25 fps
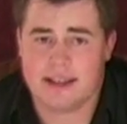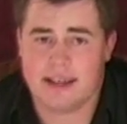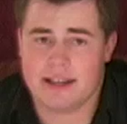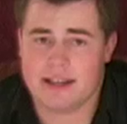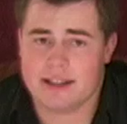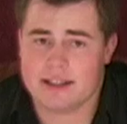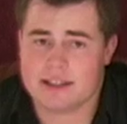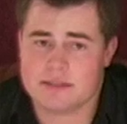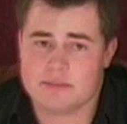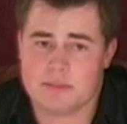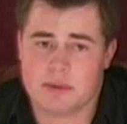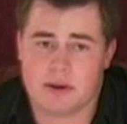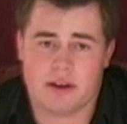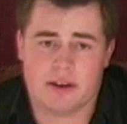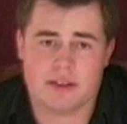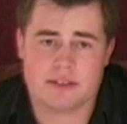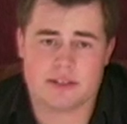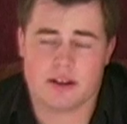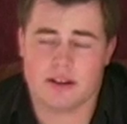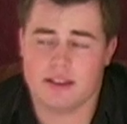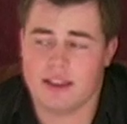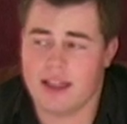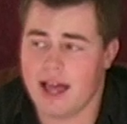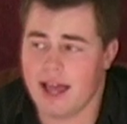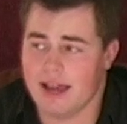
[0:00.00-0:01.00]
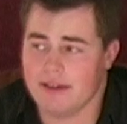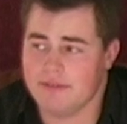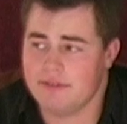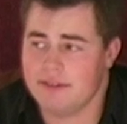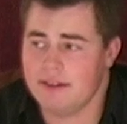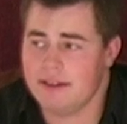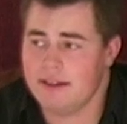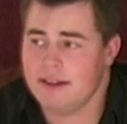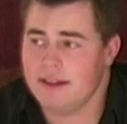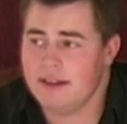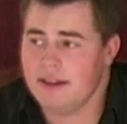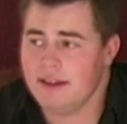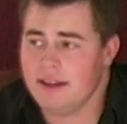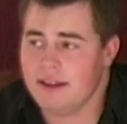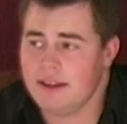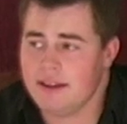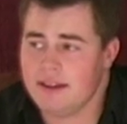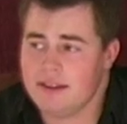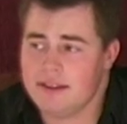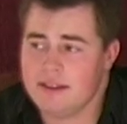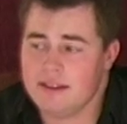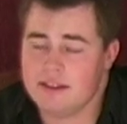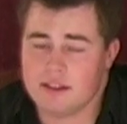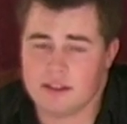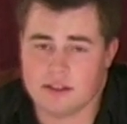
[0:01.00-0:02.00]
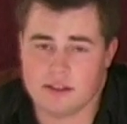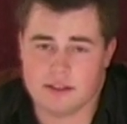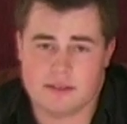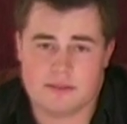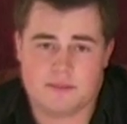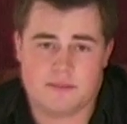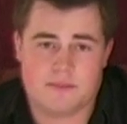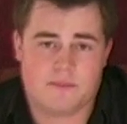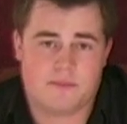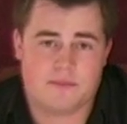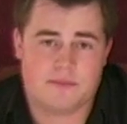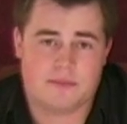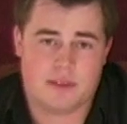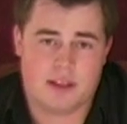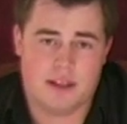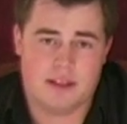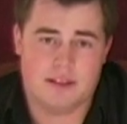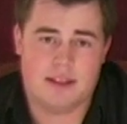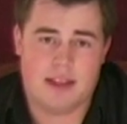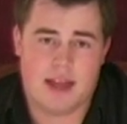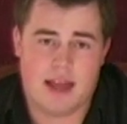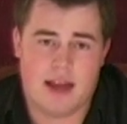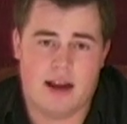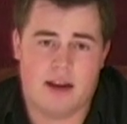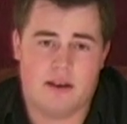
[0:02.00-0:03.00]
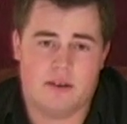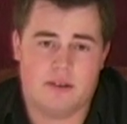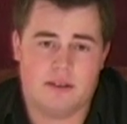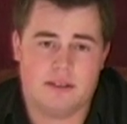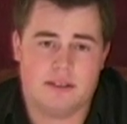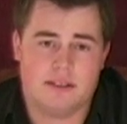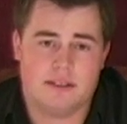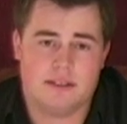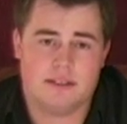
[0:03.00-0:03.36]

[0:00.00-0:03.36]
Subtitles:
and experience our life here and now.